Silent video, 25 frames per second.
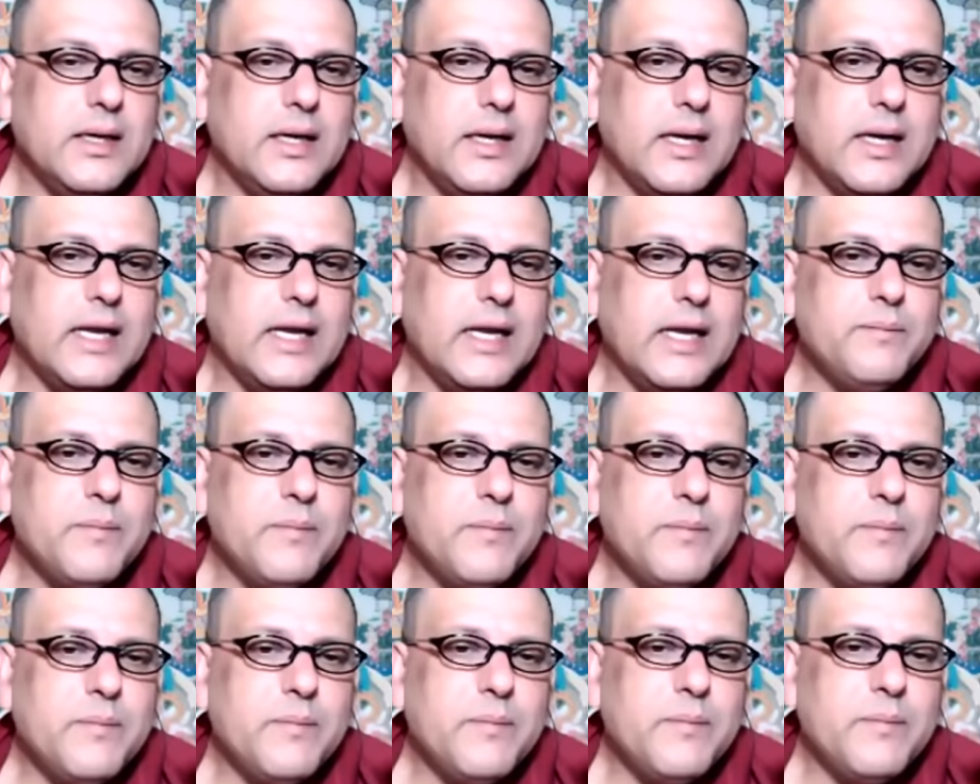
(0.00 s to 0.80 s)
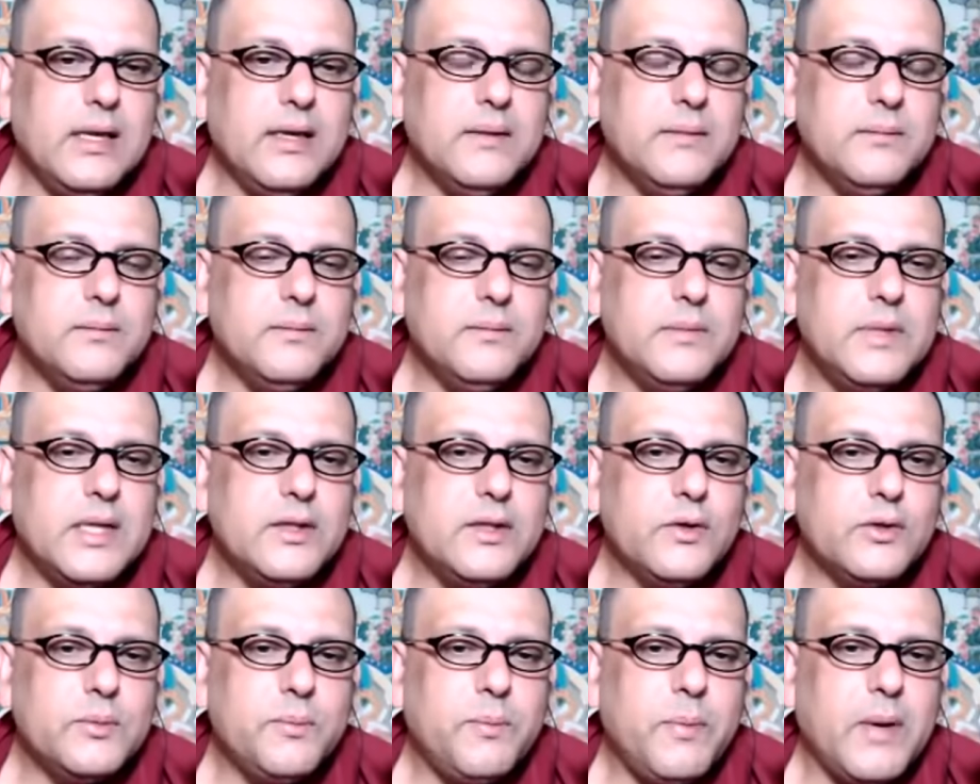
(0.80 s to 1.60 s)
it may be that
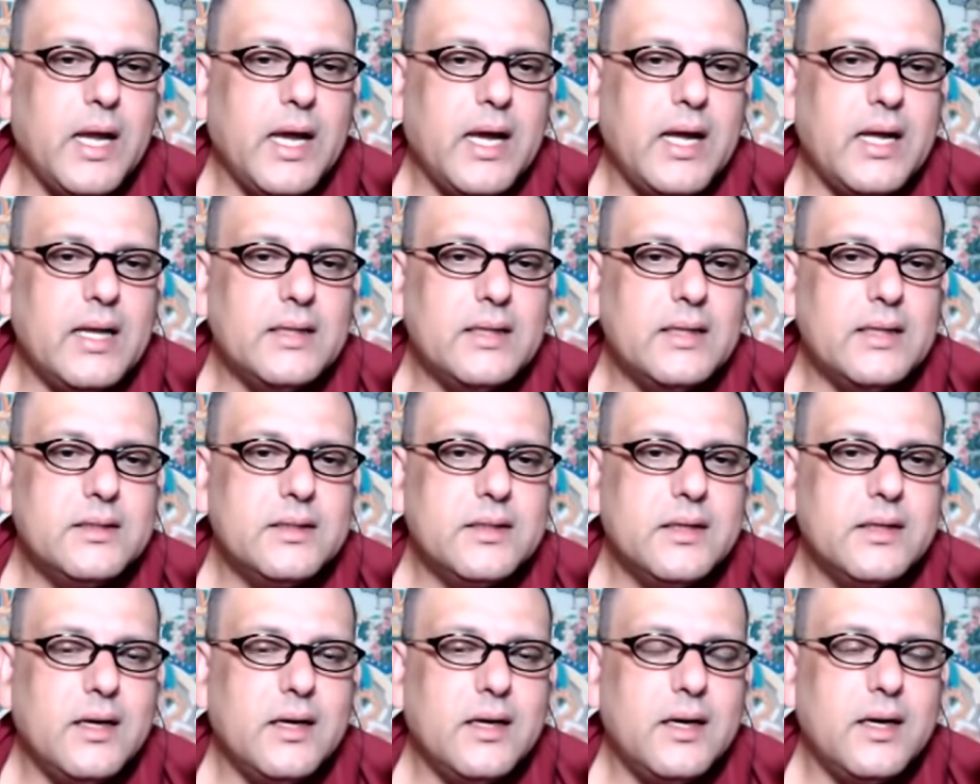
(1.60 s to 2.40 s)
those plans